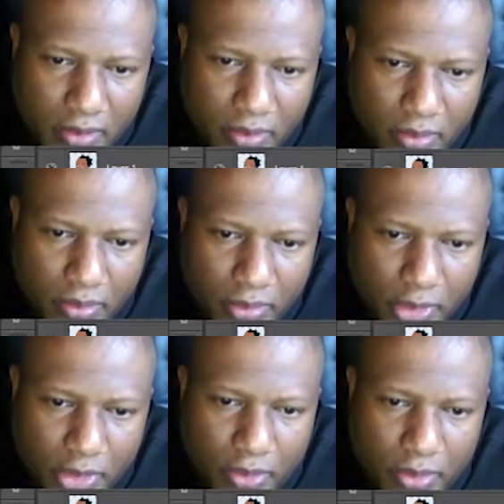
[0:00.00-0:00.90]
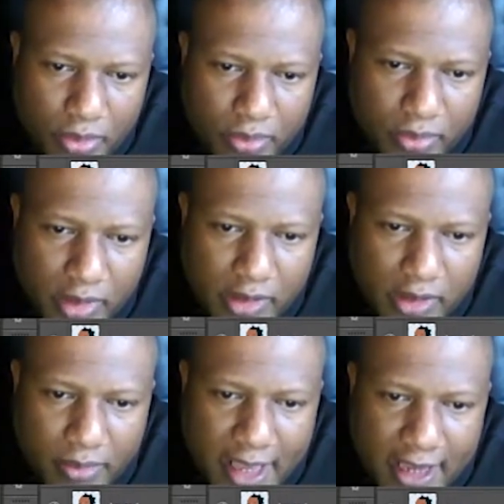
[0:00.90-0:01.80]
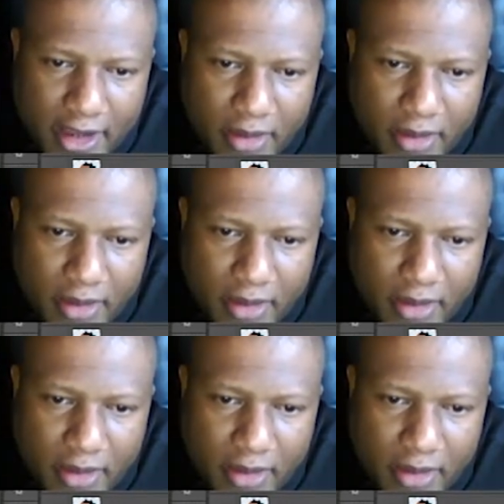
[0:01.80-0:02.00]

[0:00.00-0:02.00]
Boom. And then back up.